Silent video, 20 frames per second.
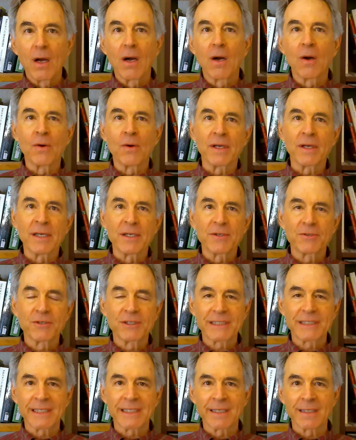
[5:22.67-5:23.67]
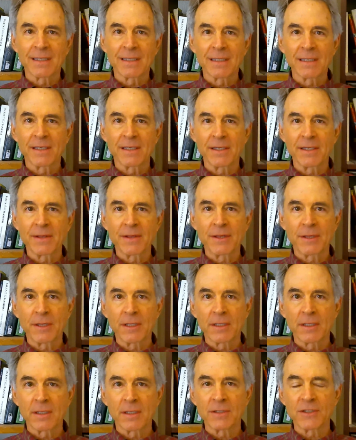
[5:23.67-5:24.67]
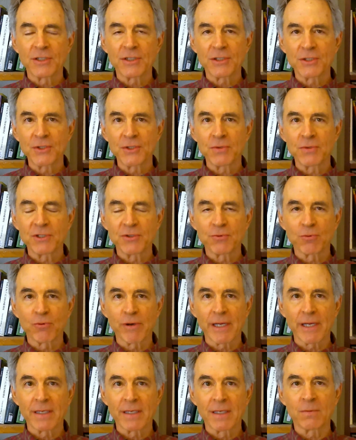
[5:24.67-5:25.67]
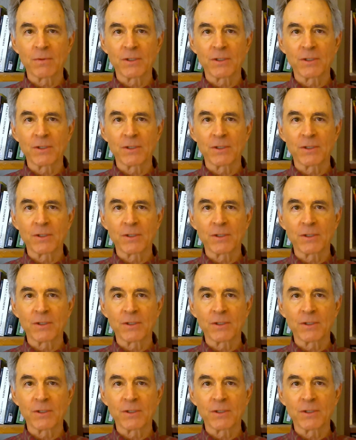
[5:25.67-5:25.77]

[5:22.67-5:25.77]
Oh, interestingly, the stew is red,